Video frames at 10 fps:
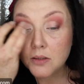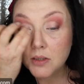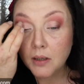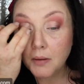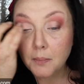
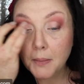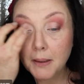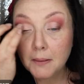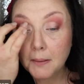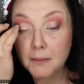show up
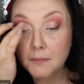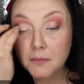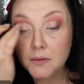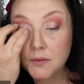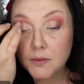better if
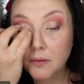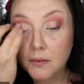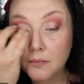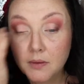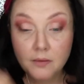you just
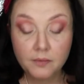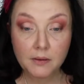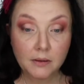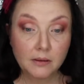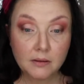go in with your
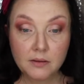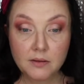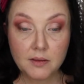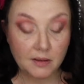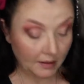finger.
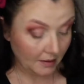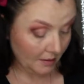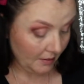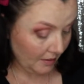Do you see that?